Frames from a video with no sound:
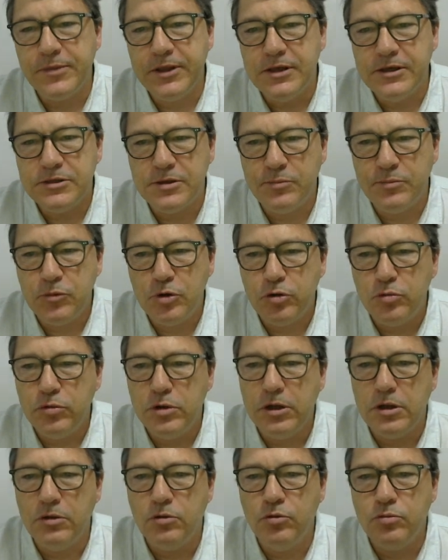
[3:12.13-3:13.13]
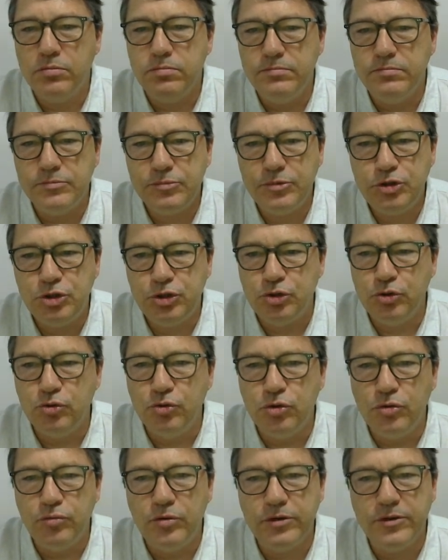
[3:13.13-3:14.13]
So I'm not really
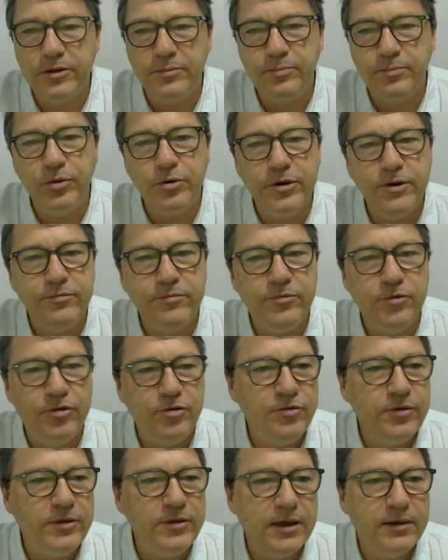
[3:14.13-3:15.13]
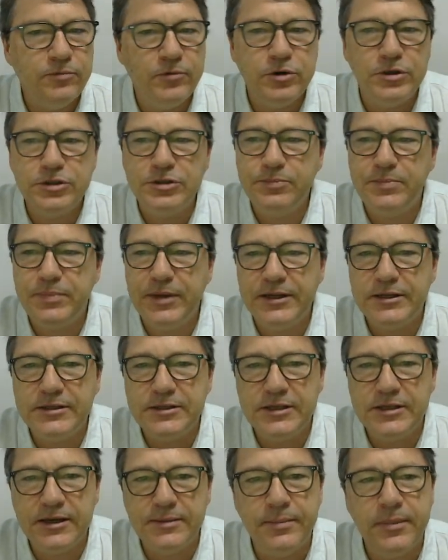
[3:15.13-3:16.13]
sure what the point of doing that was, but
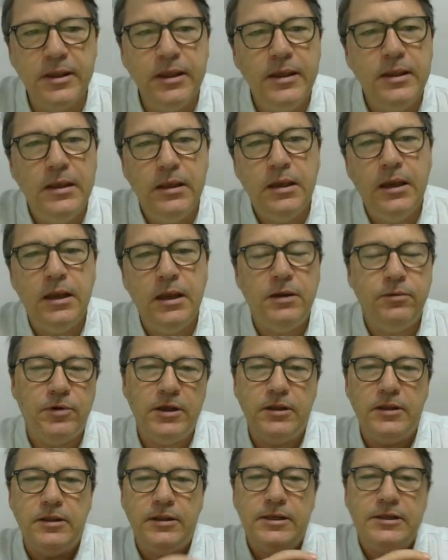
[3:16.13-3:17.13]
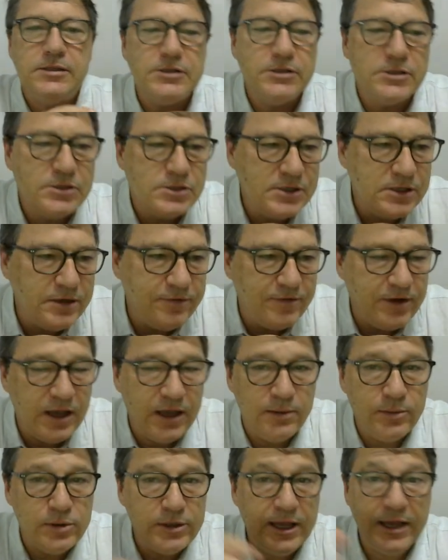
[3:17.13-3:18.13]
anyway, that's still
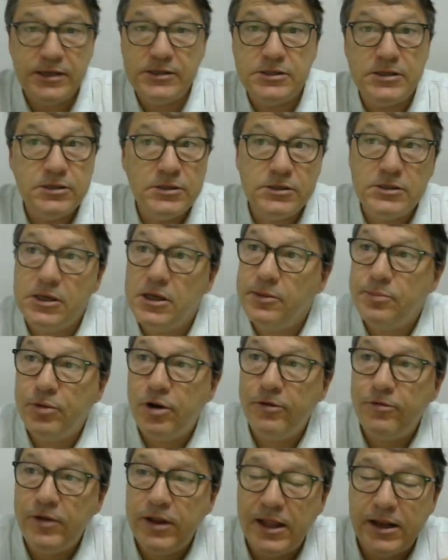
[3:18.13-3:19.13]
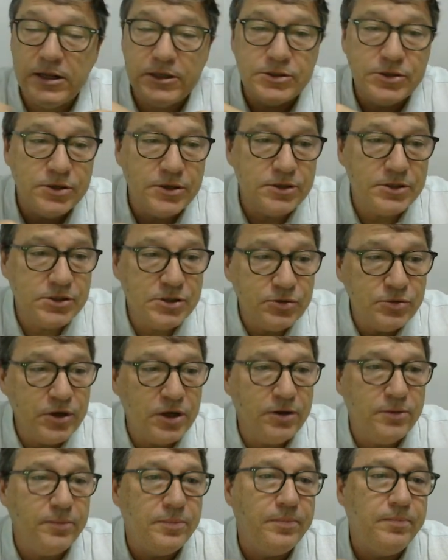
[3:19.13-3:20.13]
available, as is Profile Analyst. You can still go
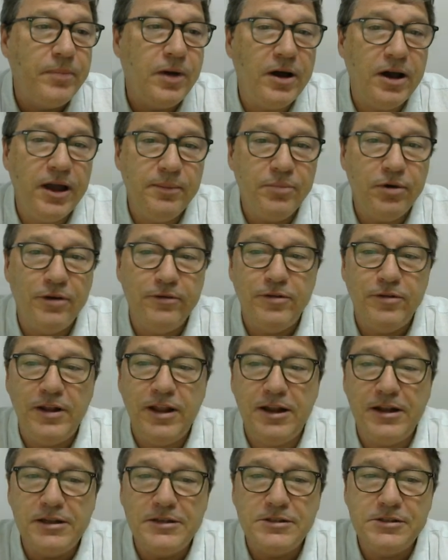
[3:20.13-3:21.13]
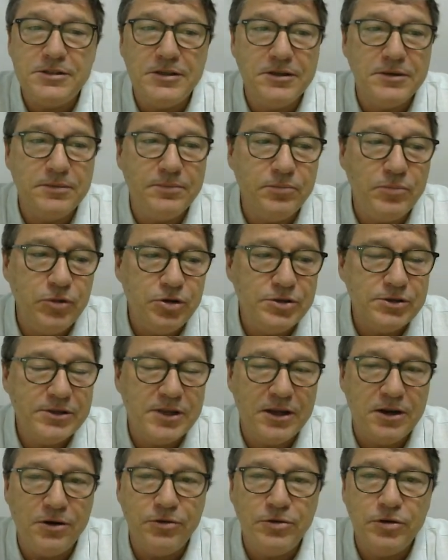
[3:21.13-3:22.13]
and buy Profile Analyst and use
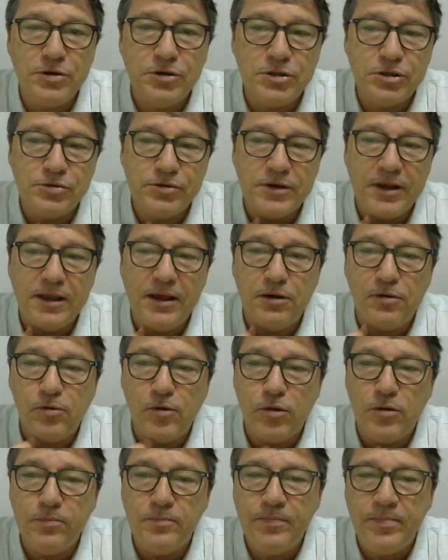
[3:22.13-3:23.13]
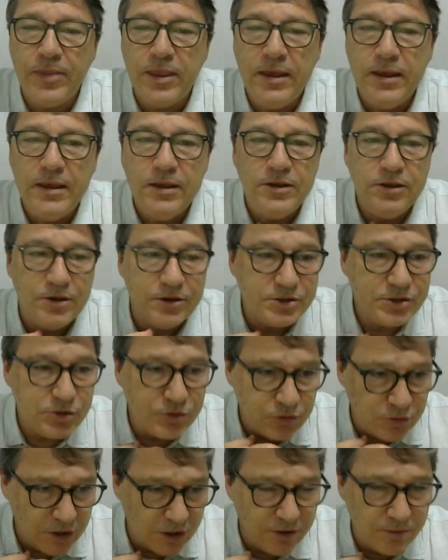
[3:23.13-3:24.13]
that old contouring algorithm. You can
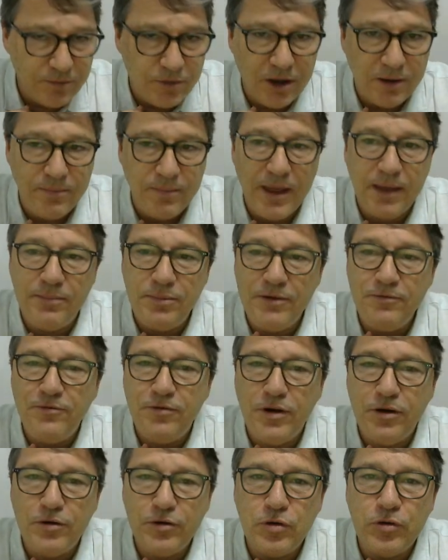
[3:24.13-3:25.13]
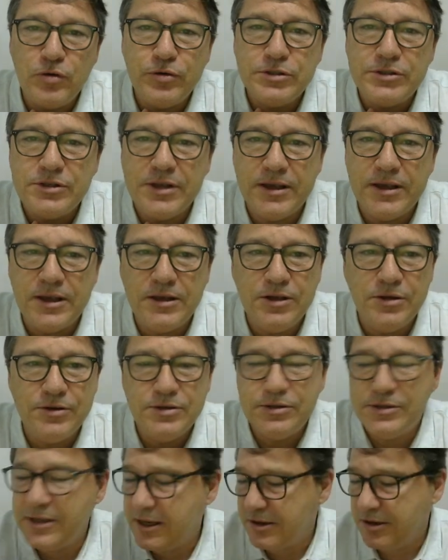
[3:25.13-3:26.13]
still go and buy MapInfo, of course, and
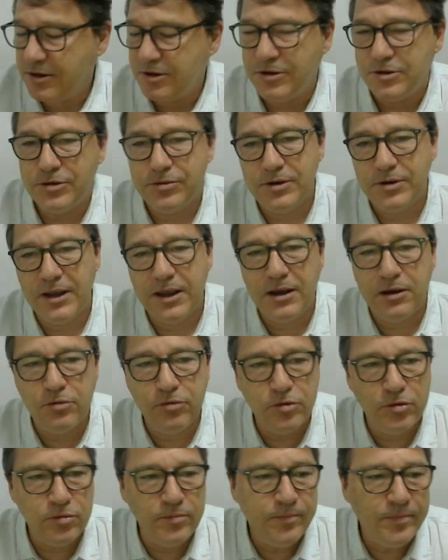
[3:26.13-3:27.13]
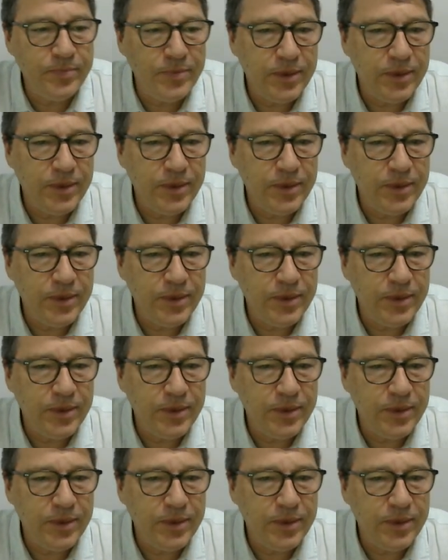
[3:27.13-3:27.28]
use that contouring algorithm.